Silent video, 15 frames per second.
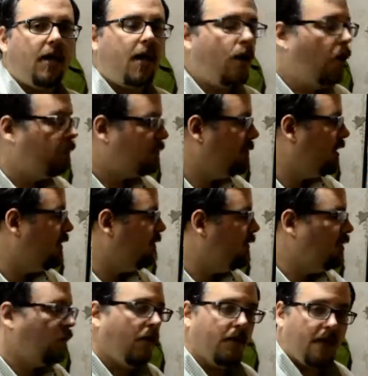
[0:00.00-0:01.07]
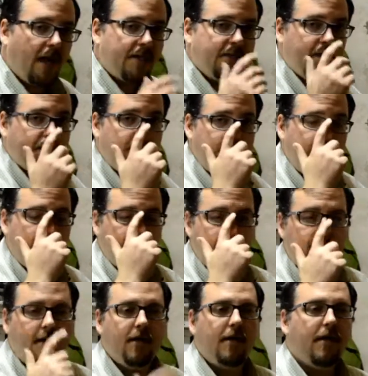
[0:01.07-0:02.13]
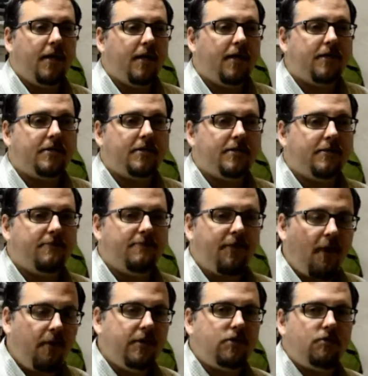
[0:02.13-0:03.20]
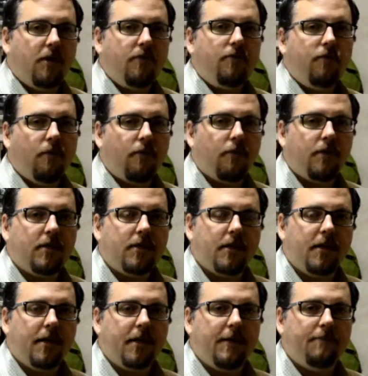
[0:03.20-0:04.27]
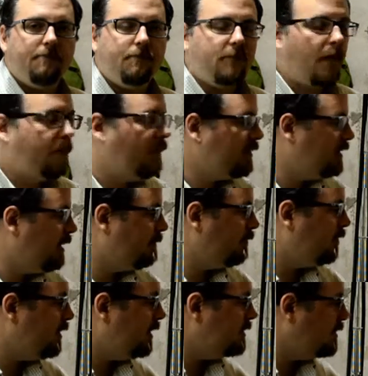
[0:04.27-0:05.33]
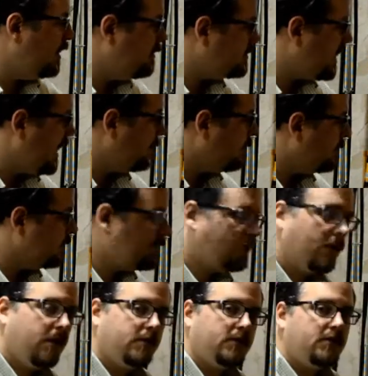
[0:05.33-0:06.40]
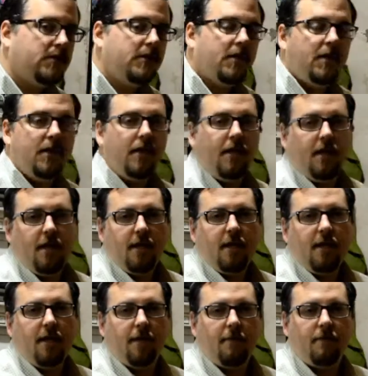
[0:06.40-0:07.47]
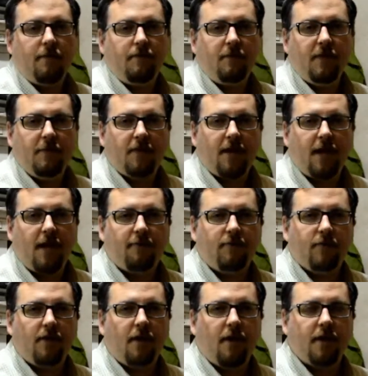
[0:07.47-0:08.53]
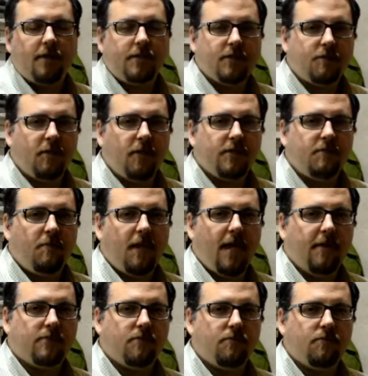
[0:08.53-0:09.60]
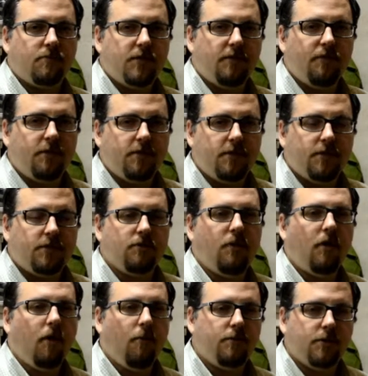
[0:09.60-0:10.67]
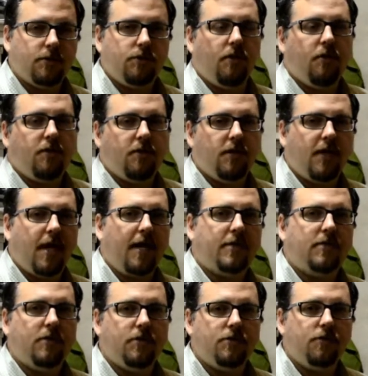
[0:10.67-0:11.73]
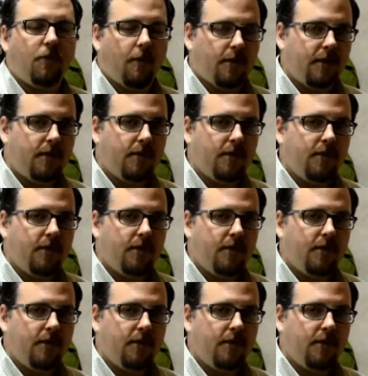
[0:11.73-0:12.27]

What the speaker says: I hope to make a video on that technique. It's fairly straightforward. I picked it up pretty easy and I was happy with the results. People that aren't as experienced may have some difficulty, so I hope to show you that shortly.